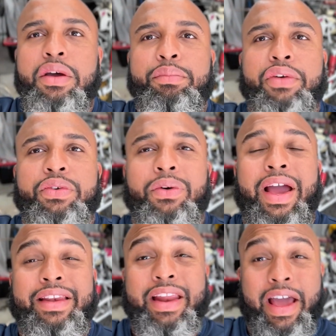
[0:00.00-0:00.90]
But for
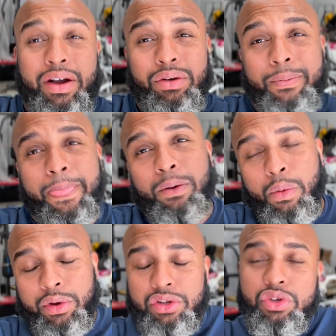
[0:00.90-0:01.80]
right now, what we're
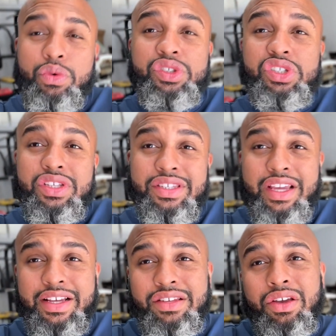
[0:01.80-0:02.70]
going to do is just
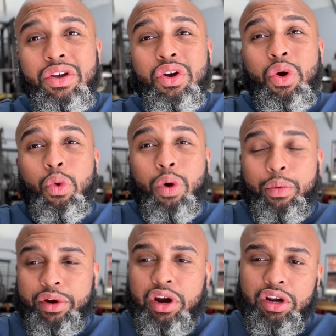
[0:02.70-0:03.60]
discuss what
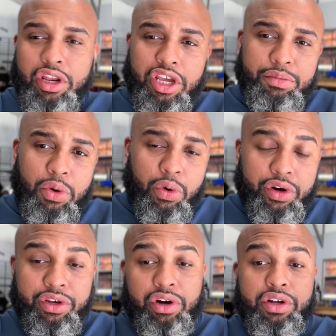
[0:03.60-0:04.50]
we're currently going to be
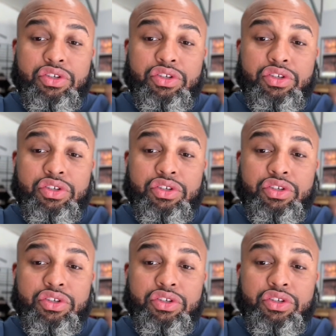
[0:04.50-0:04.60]
working on.